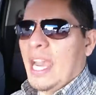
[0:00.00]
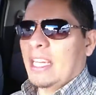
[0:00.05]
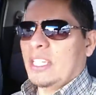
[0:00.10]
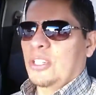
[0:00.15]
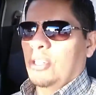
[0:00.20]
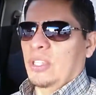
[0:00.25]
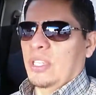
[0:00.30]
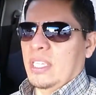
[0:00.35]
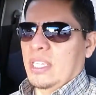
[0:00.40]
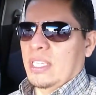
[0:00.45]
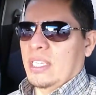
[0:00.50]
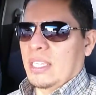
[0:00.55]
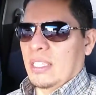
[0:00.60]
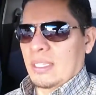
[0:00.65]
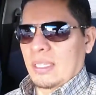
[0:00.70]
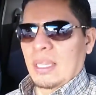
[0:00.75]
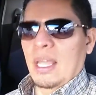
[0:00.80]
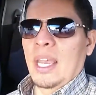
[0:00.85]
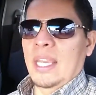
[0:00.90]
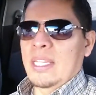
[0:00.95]
actually
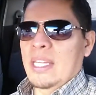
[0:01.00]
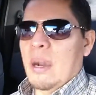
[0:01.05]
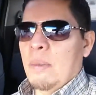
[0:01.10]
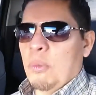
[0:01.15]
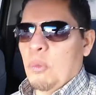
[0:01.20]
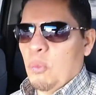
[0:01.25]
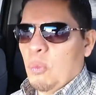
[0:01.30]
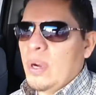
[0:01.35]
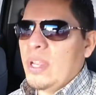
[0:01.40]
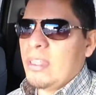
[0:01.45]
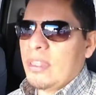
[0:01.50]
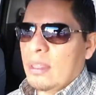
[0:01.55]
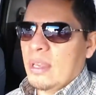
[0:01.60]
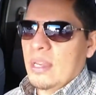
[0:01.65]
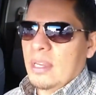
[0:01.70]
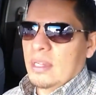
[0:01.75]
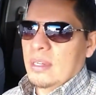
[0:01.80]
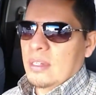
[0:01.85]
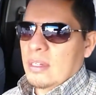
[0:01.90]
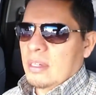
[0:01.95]
can line up with
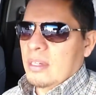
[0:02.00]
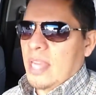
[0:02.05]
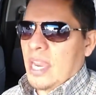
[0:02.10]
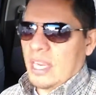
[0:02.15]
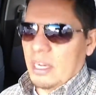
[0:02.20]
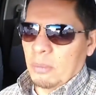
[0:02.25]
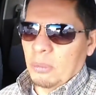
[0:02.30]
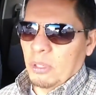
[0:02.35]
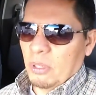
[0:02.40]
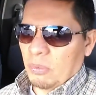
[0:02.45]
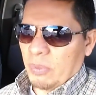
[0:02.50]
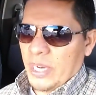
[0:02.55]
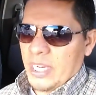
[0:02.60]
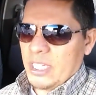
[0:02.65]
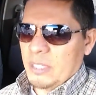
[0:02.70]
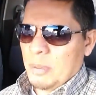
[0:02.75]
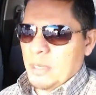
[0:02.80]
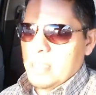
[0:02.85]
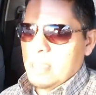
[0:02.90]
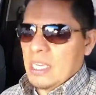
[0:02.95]
edible
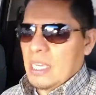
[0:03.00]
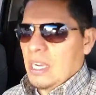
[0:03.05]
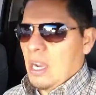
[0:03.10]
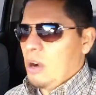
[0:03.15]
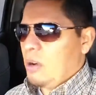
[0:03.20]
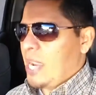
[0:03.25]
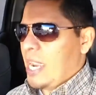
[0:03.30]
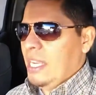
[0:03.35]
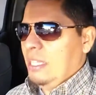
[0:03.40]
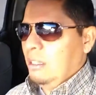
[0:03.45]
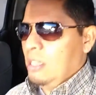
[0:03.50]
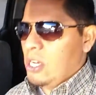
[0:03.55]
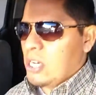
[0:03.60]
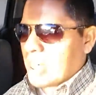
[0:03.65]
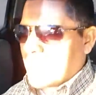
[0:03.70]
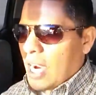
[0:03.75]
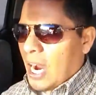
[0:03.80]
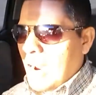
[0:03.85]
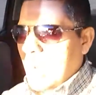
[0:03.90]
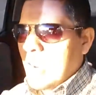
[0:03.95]
arrangements, okay,
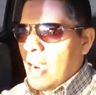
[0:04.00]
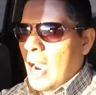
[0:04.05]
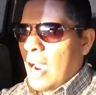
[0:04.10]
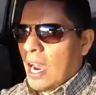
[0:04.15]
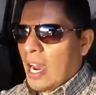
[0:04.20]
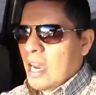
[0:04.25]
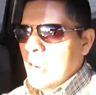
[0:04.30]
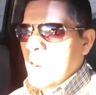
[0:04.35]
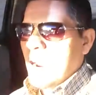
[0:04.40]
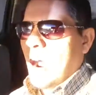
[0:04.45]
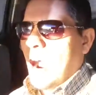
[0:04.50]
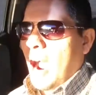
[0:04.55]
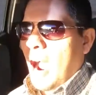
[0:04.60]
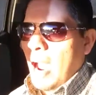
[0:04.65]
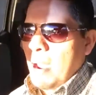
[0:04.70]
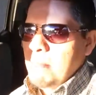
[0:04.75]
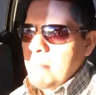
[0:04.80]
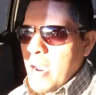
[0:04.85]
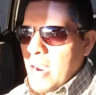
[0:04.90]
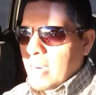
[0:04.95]
look,
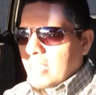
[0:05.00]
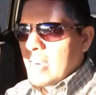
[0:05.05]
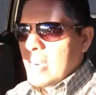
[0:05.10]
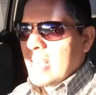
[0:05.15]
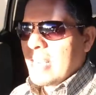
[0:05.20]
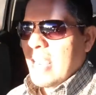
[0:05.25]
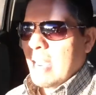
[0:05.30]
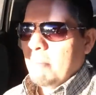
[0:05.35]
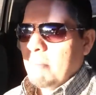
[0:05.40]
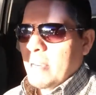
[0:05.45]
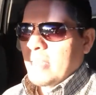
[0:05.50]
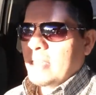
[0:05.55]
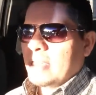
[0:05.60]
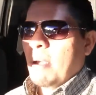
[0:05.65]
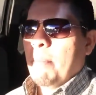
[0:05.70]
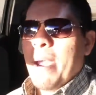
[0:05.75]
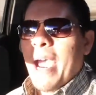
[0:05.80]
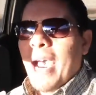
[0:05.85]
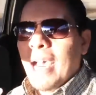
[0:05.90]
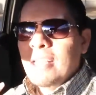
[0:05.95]
I'm not going to get
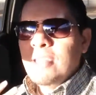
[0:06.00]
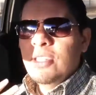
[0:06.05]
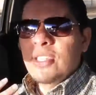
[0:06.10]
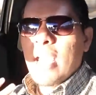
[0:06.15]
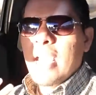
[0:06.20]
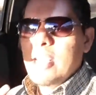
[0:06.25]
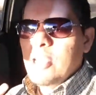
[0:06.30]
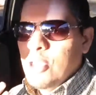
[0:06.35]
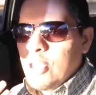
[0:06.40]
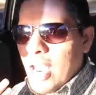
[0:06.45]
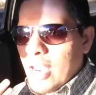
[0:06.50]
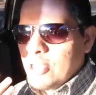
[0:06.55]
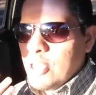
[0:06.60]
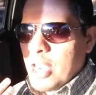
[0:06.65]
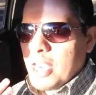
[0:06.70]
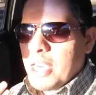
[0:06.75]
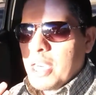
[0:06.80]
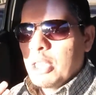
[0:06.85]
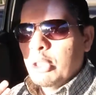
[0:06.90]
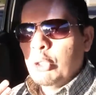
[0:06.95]
mixed up. As
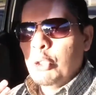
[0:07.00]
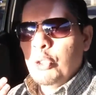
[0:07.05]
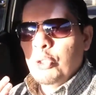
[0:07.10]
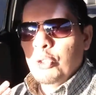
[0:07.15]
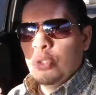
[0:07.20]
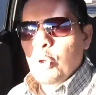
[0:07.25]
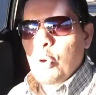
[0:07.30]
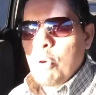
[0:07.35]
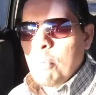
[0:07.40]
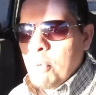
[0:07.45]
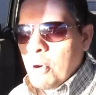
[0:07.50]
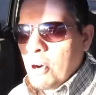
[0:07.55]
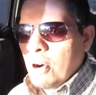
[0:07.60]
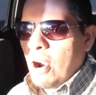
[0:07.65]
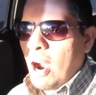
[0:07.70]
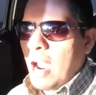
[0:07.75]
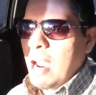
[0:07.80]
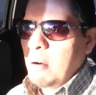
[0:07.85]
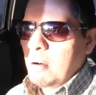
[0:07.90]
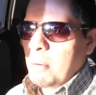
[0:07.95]
a
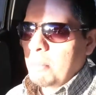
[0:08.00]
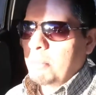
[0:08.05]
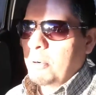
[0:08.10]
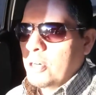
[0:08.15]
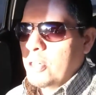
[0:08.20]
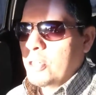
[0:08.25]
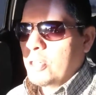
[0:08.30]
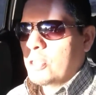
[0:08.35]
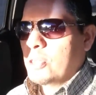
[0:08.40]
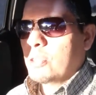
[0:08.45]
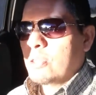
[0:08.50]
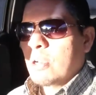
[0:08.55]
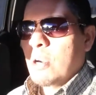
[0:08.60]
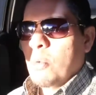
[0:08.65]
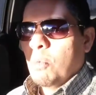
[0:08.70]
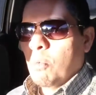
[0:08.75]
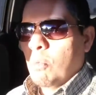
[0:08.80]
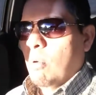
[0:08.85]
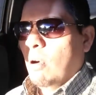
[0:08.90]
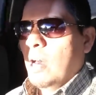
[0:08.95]
consumer, I will purchase
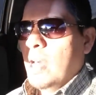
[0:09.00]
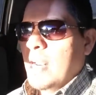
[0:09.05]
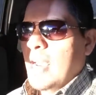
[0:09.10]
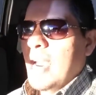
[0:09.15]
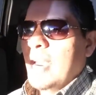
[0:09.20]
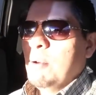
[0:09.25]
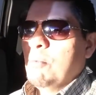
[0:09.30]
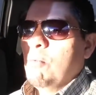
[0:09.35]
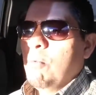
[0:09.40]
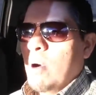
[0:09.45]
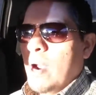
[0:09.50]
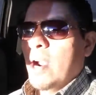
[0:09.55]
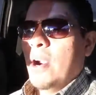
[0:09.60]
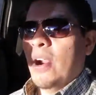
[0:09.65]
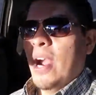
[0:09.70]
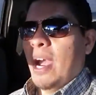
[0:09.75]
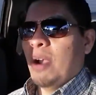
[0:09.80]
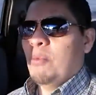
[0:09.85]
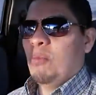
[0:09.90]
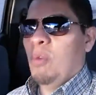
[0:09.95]
what and
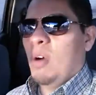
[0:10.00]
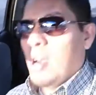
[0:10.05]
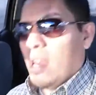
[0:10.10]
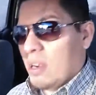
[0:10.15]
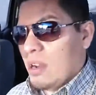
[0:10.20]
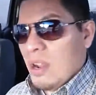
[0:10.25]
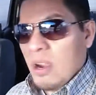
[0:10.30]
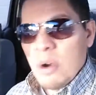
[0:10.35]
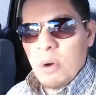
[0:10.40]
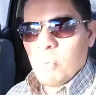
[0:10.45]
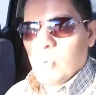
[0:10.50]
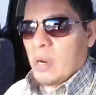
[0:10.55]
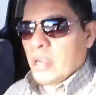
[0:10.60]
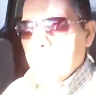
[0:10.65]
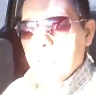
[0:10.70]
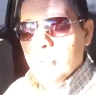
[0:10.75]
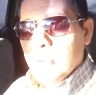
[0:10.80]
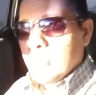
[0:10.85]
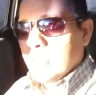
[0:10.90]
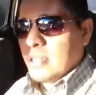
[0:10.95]
where I want.
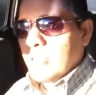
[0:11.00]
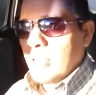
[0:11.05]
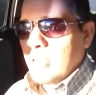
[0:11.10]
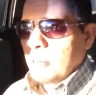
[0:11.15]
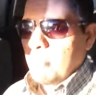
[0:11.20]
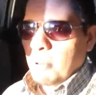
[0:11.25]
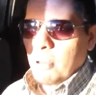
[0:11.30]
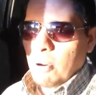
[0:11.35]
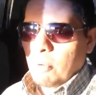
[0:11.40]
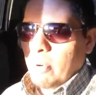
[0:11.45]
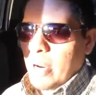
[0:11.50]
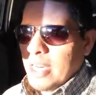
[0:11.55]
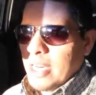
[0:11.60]
Whether it's edible